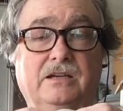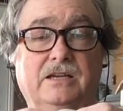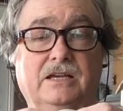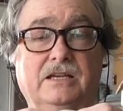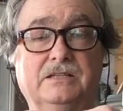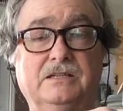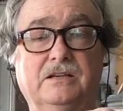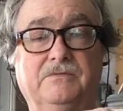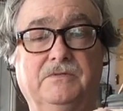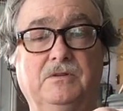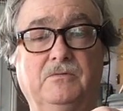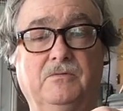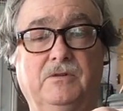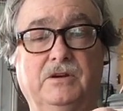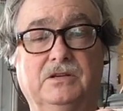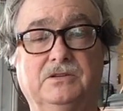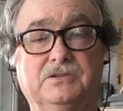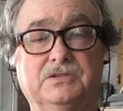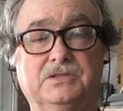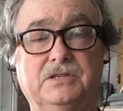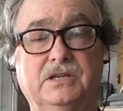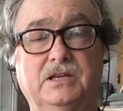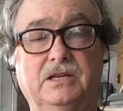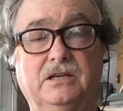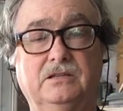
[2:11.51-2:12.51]
guess every
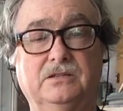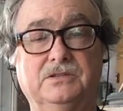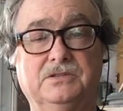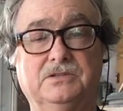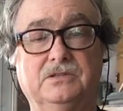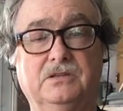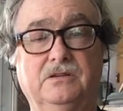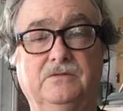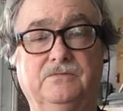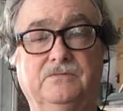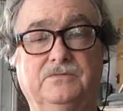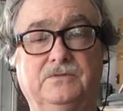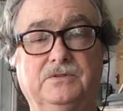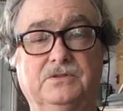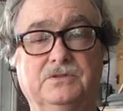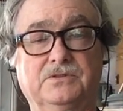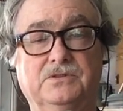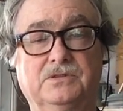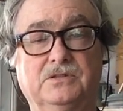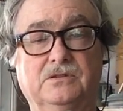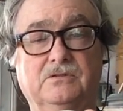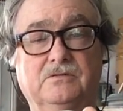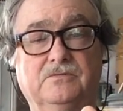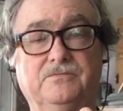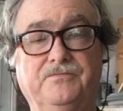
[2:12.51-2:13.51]
whale's tail is different,
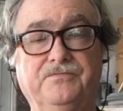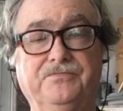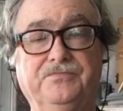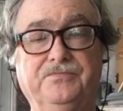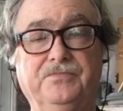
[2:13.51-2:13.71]
so